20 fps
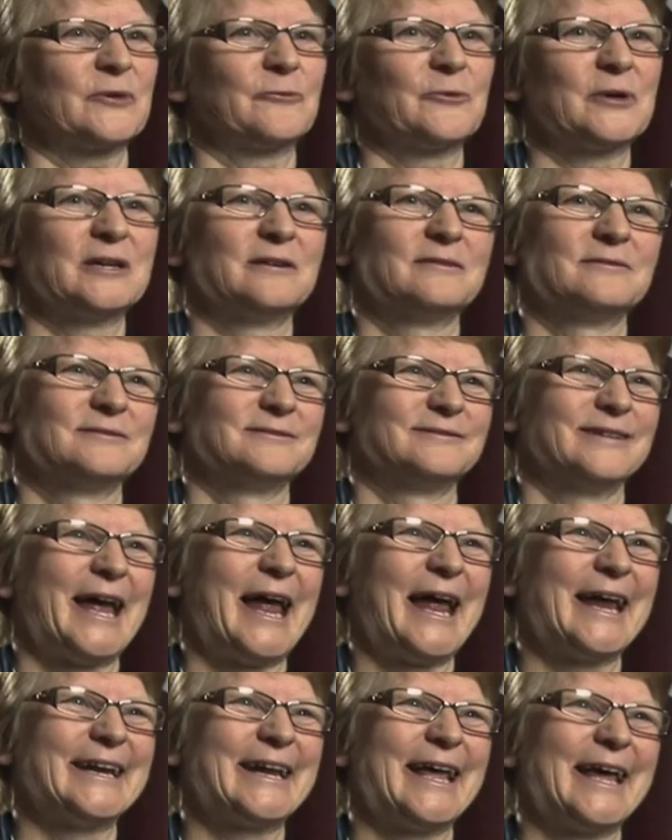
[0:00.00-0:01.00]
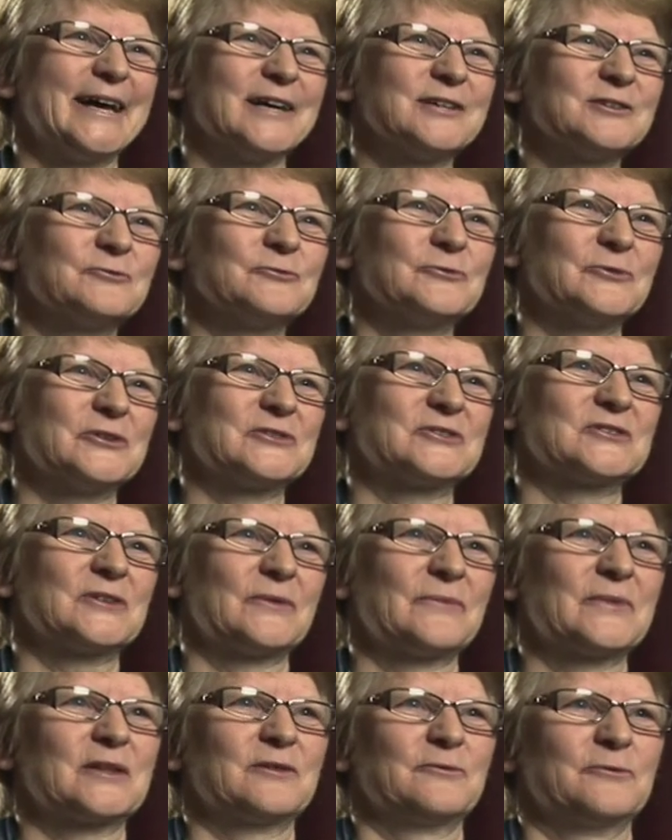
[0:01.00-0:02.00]
we hand out, it's
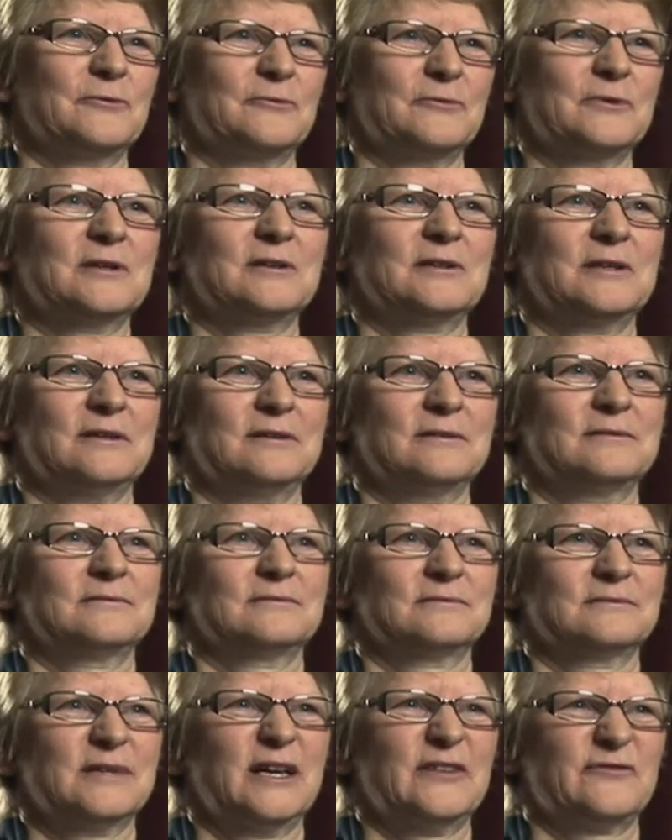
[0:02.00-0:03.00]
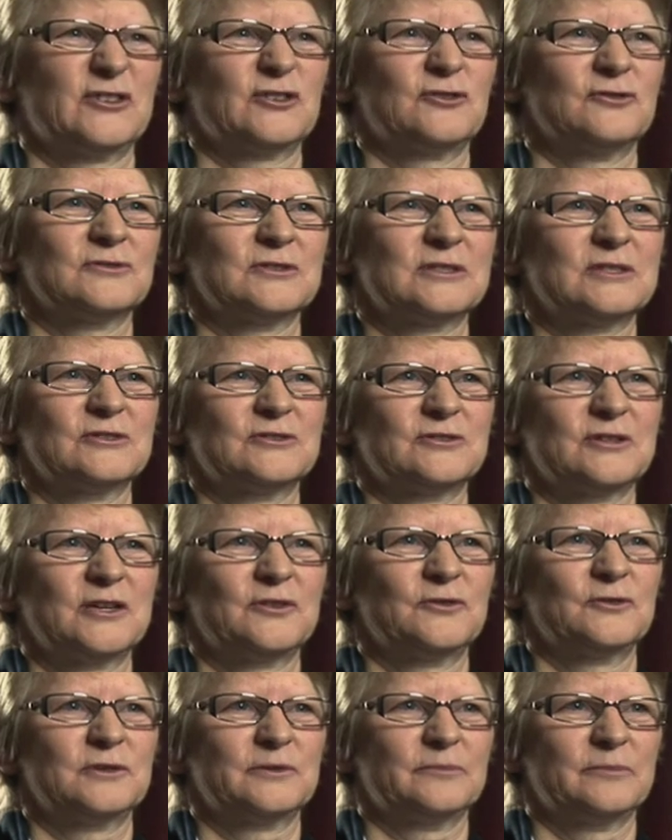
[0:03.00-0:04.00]
something we really have to
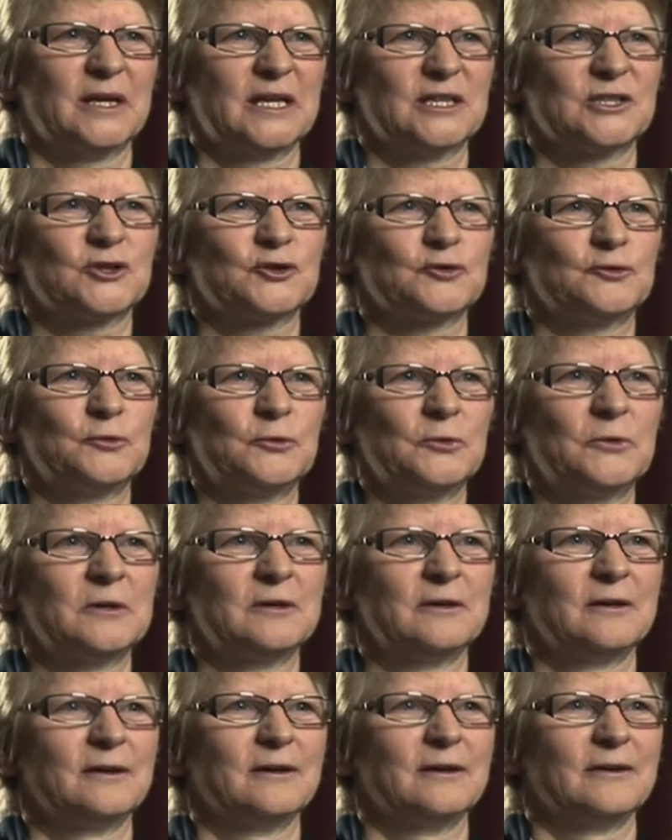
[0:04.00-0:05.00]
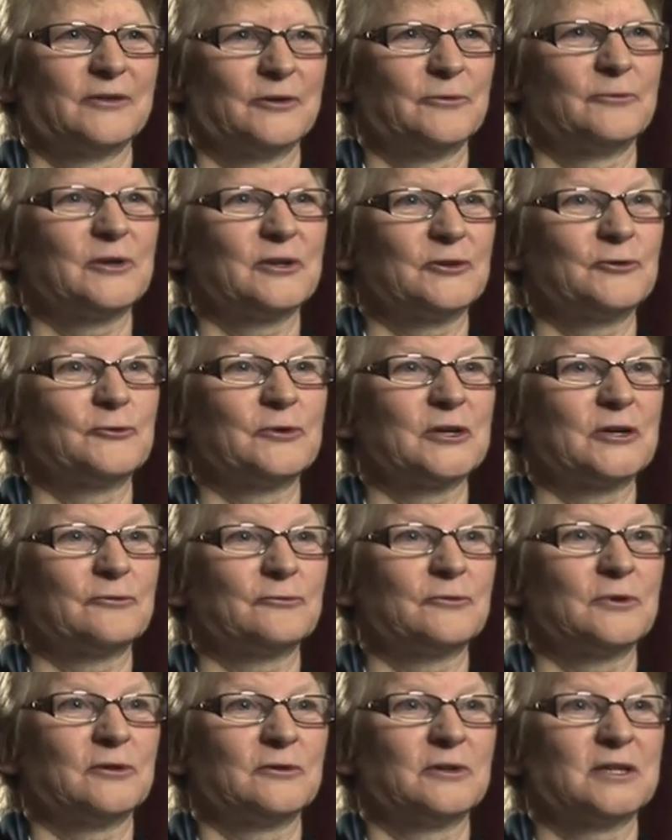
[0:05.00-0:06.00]
concentrate on and make sure that we're doing it
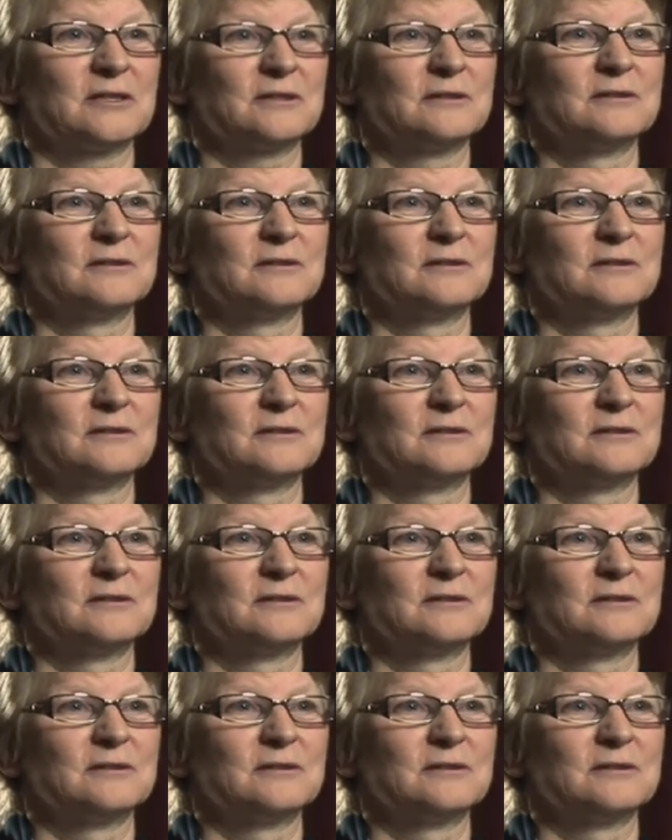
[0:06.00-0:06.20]
right.